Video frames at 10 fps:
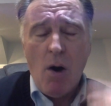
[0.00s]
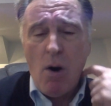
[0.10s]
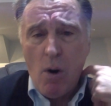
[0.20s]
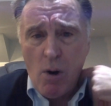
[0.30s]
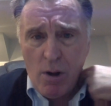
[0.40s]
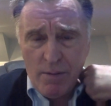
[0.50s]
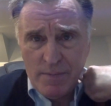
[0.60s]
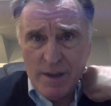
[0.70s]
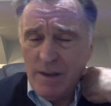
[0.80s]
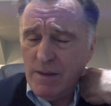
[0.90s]
All
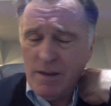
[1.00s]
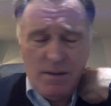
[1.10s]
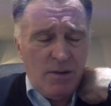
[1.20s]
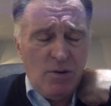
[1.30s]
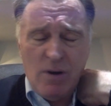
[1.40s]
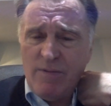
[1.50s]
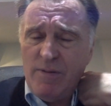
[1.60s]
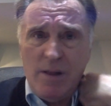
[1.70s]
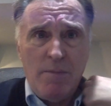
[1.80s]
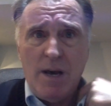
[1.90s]
the New York
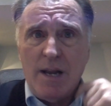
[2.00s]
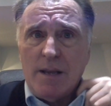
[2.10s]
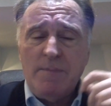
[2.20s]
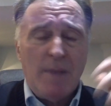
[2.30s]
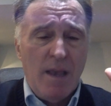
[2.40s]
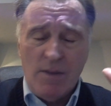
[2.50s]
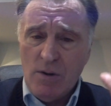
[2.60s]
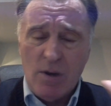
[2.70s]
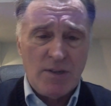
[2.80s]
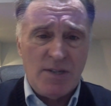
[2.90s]
Philharmonic, the New
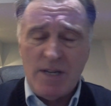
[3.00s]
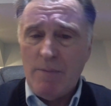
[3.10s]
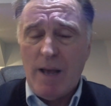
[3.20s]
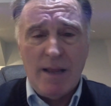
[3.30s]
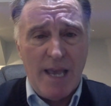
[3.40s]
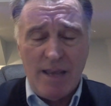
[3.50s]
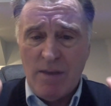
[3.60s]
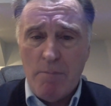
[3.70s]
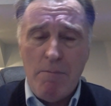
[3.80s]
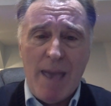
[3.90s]
York City Ballet, the
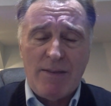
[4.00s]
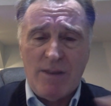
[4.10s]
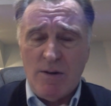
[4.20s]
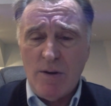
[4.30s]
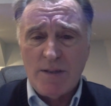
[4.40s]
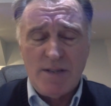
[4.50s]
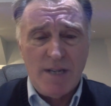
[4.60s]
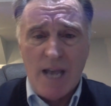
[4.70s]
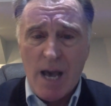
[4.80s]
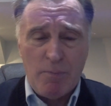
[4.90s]
Met, the New York
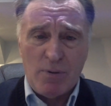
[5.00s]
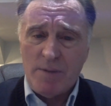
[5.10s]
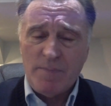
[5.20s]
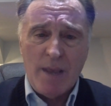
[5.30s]
City Opera,